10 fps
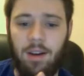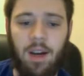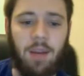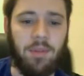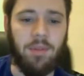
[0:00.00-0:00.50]

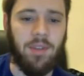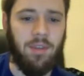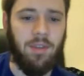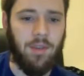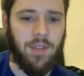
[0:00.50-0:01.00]
So
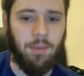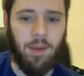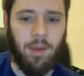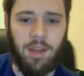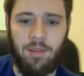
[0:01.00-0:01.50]
say, for example,
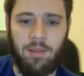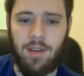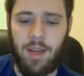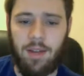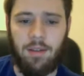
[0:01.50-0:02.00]
on a given
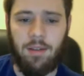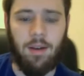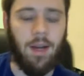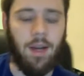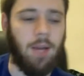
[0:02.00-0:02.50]
day,
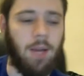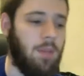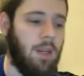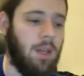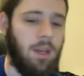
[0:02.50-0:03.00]

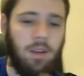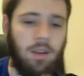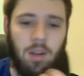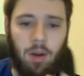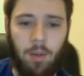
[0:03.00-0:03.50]

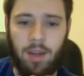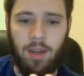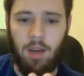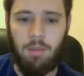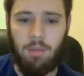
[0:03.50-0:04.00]
I
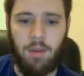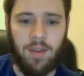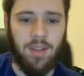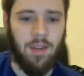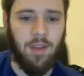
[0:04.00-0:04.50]
wake up, I
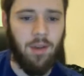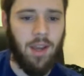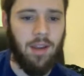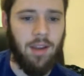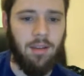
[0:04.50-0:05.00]
say, okay,